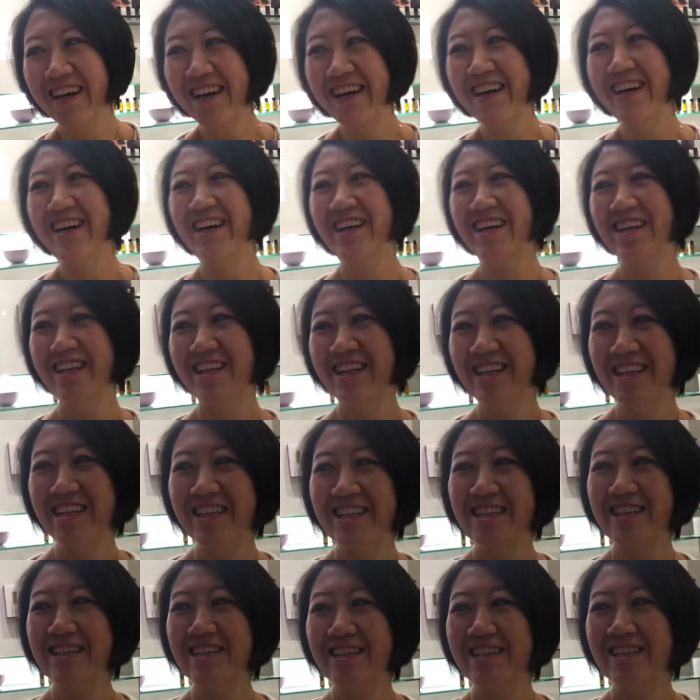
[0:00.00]
Half a million
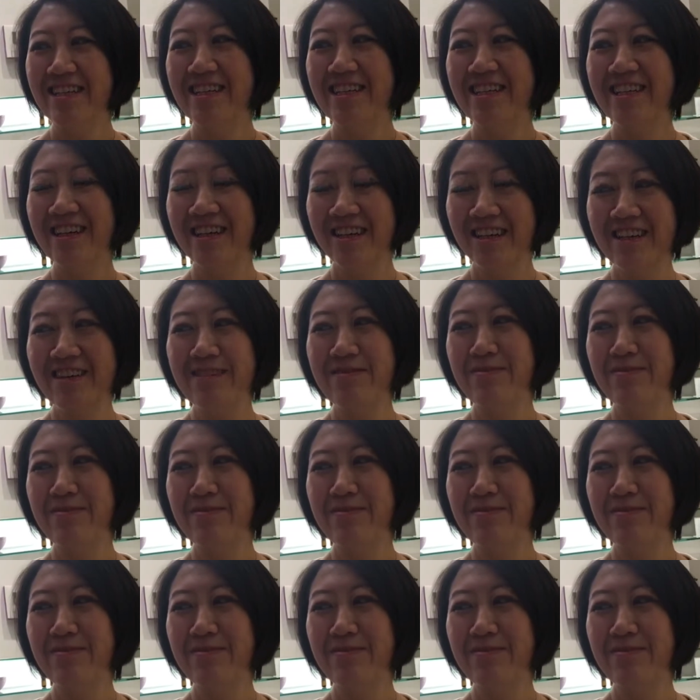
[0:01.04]
sing. Yeah.